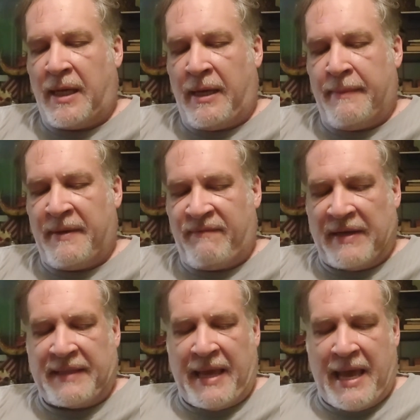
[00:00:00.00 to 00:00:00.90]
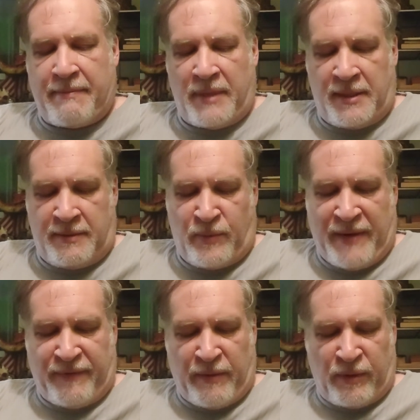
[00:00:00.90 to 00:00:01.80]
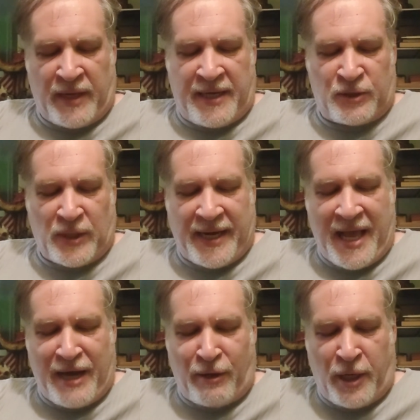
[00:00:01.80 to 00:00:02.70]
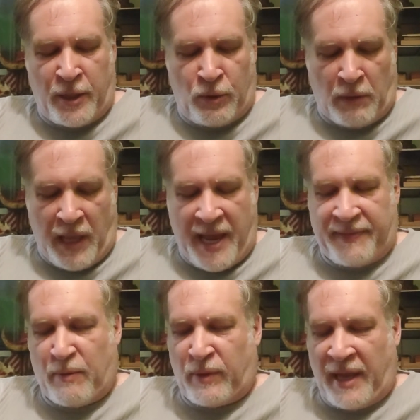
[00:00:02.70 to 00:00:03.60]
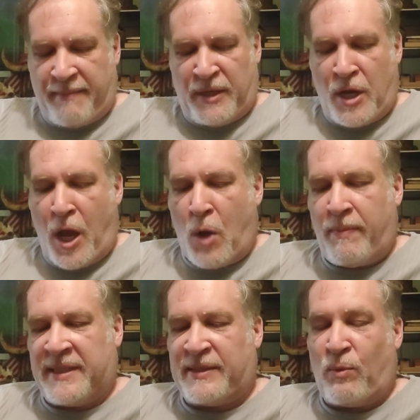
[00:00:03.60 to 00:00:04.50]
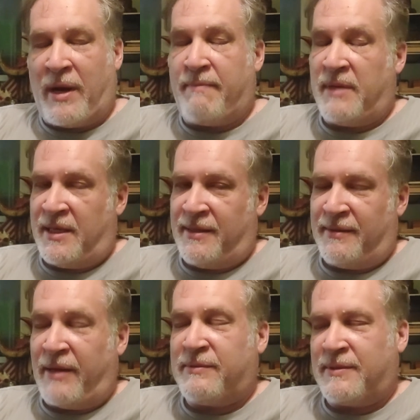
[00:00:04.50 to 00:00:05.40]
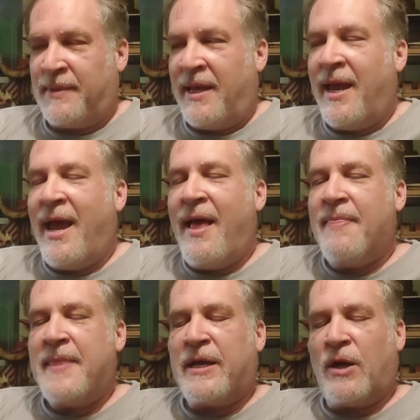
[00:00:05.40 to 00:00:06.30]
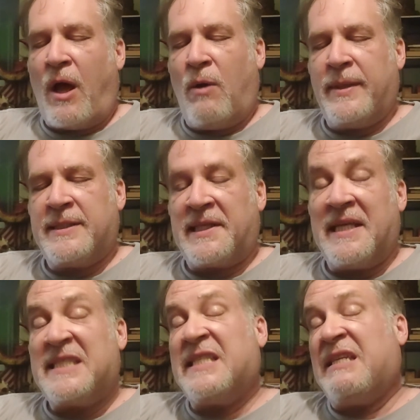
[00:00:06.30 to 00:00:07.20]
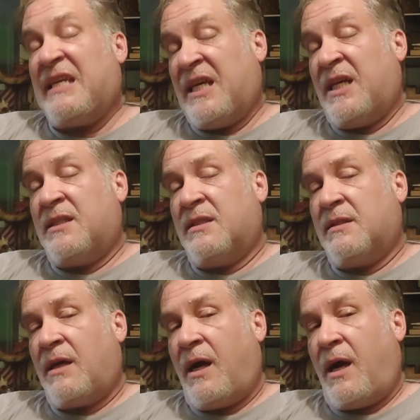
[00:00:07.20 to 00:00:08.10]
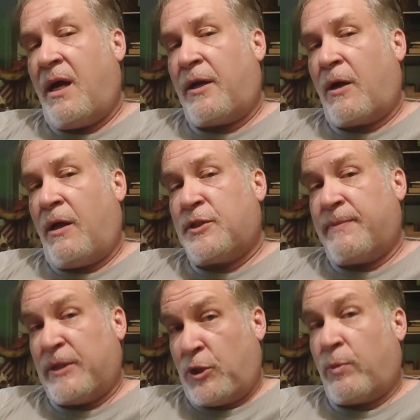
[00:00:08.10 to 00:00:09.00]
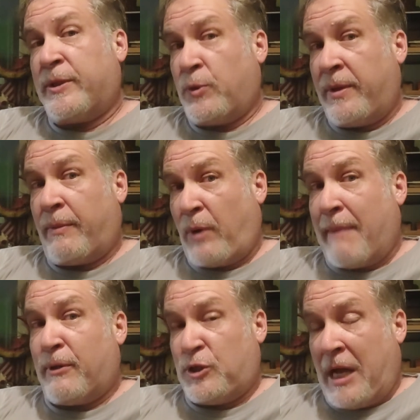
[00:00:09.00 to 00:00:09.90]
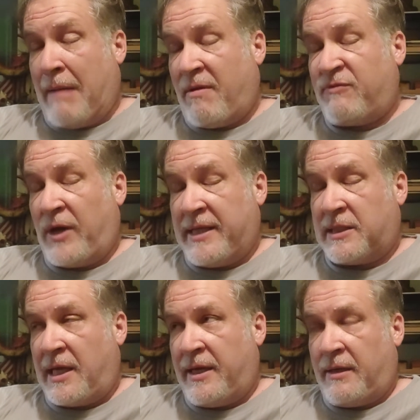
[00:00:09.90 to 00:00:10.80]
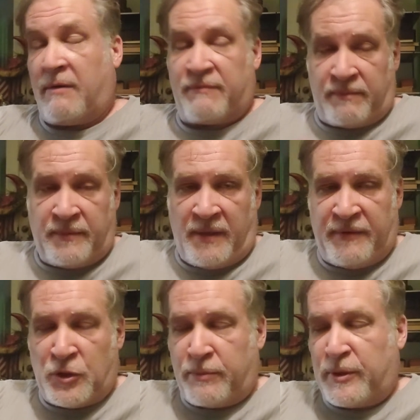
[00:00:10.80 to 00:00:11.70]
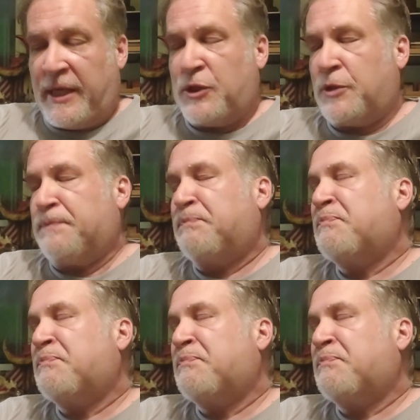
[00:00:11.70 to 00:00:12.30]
In fact, they had me, whenever they were going to try to hire in a new client, they would let me know because they wanted me to, they could always listen in on our calls to make sure we're doing the proper job of translating or of interpretation.